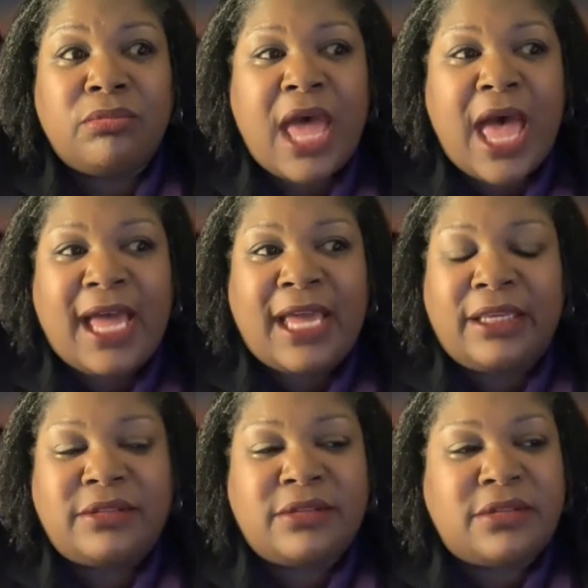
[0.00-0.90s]

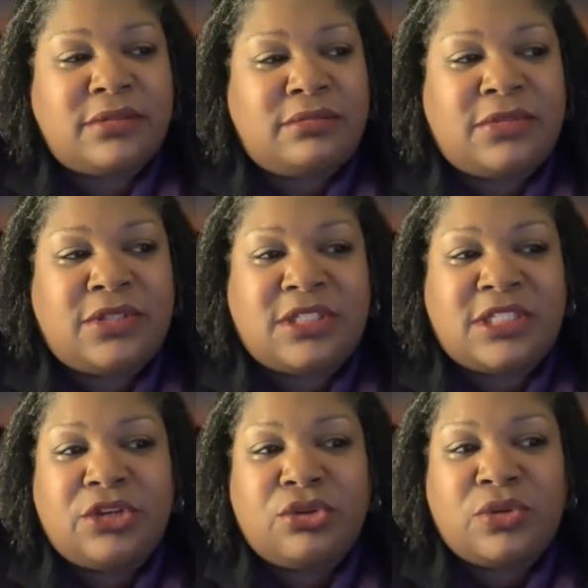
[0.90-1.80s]
I
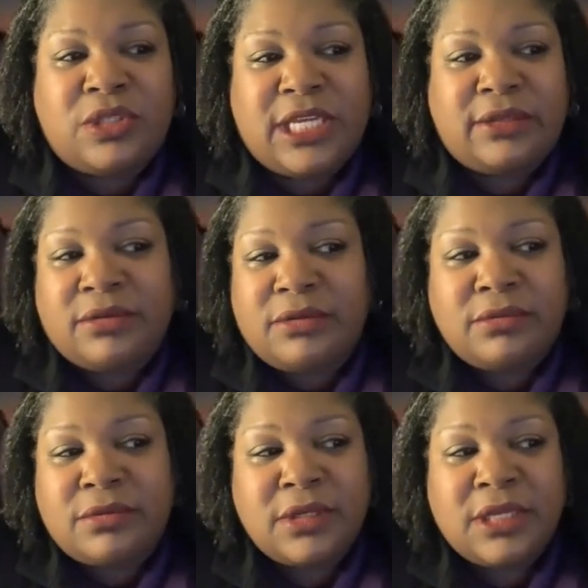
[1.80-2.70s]
still
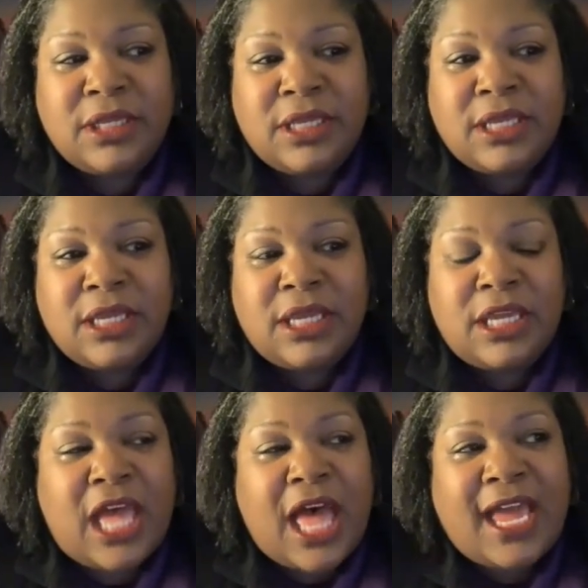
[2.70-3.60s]
didn't,
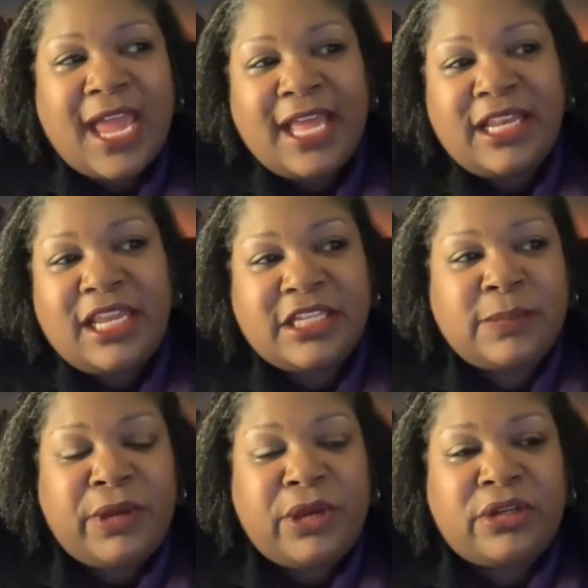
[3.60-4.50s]
I had the
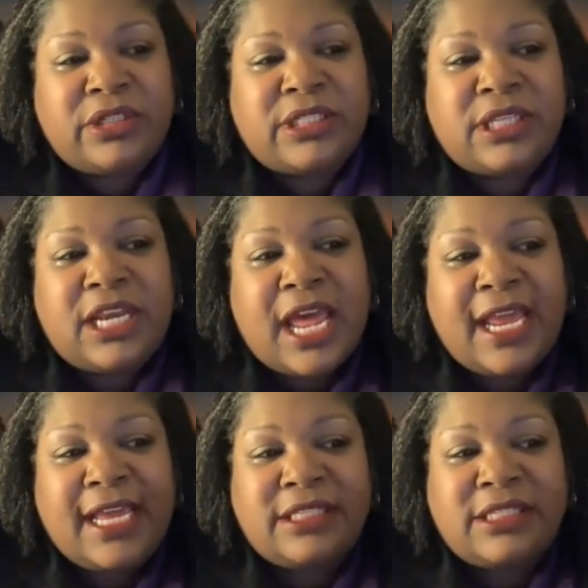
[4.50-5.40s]
experience and I
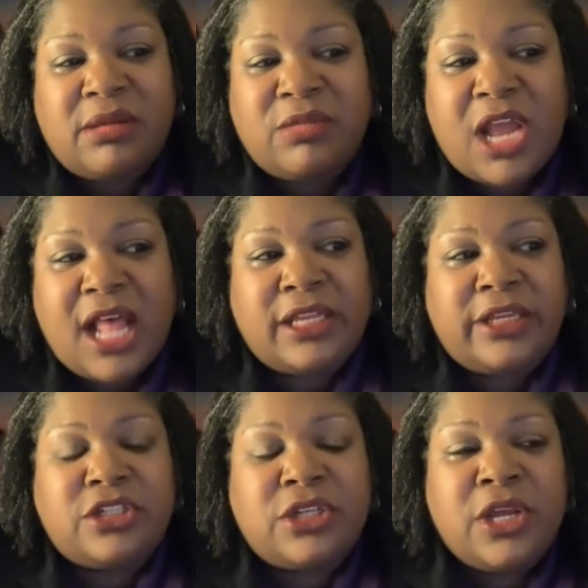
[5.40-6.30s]
had some
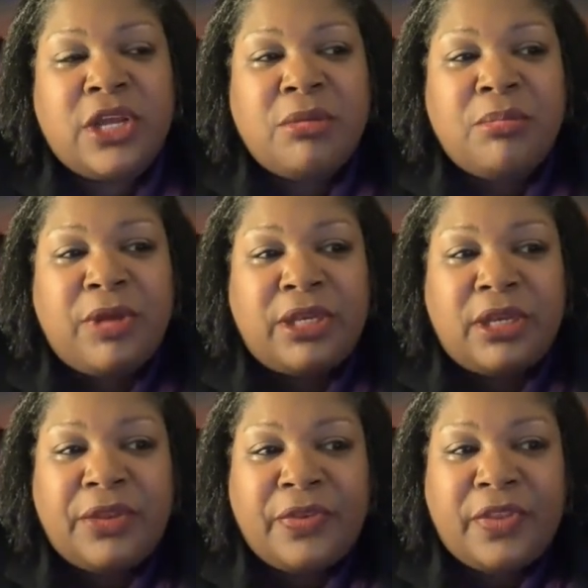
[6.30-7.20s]
knowledge, but
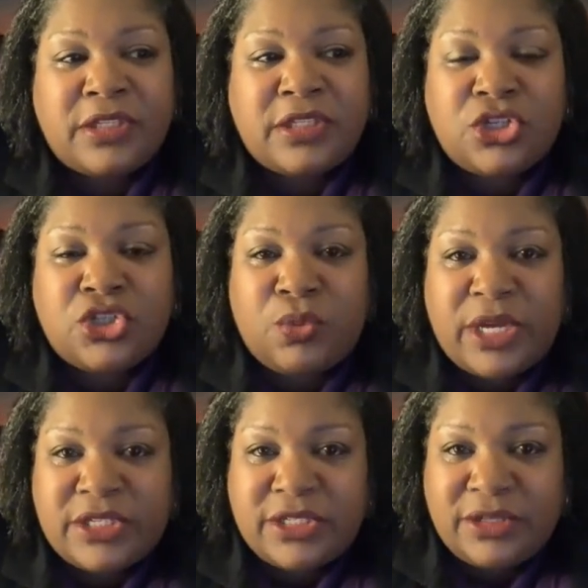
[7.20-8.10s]
the
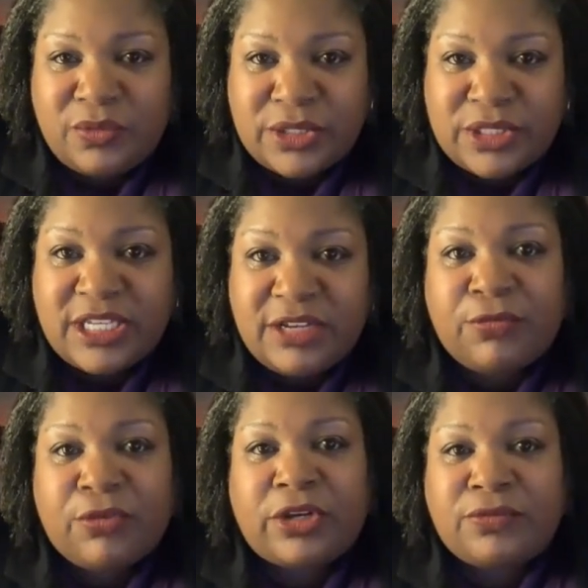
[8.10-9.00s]
situation was
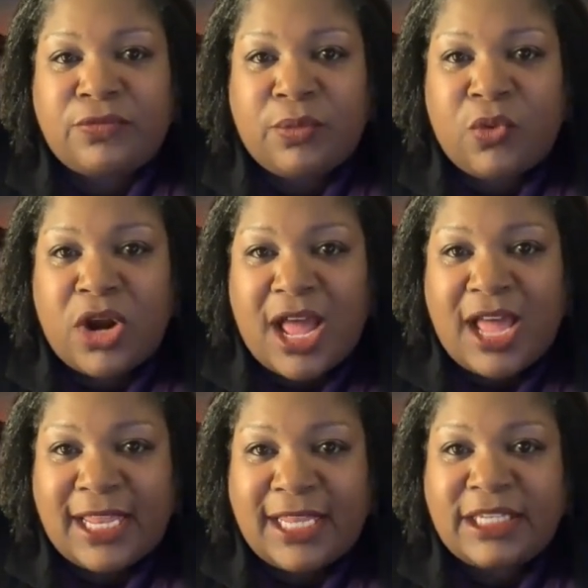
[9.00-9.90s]
different from where
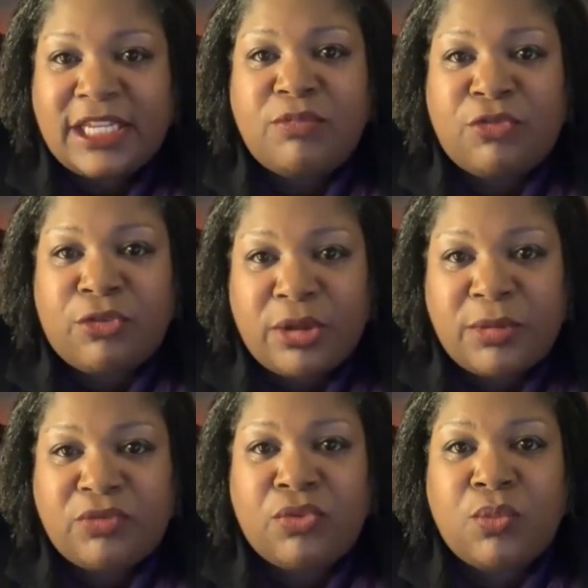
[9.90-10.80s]
I had come
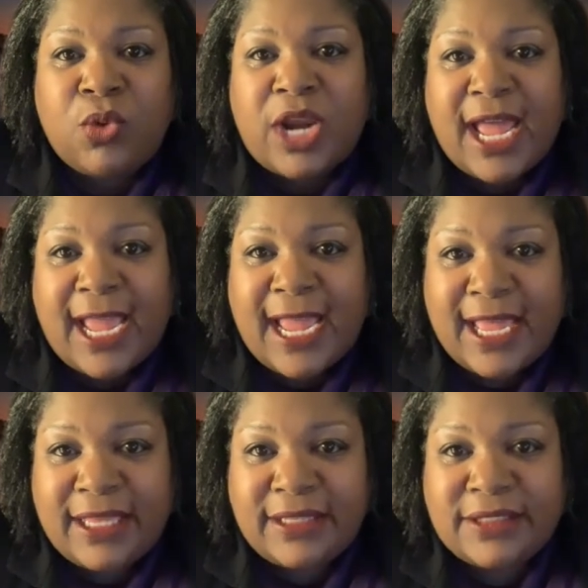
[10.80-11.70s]
from and from what I
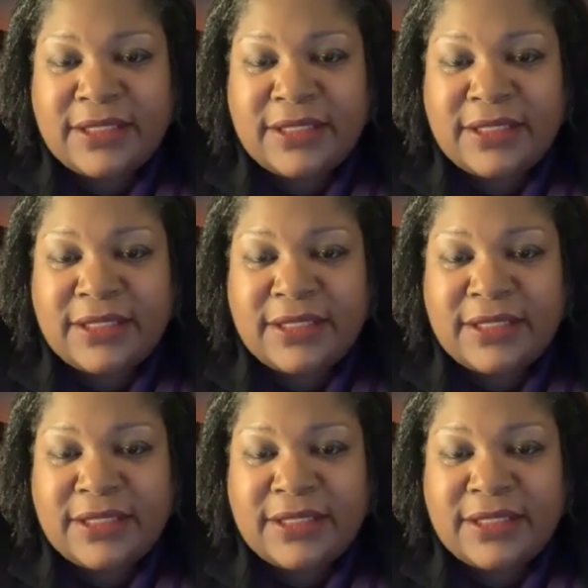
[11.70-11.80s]
had.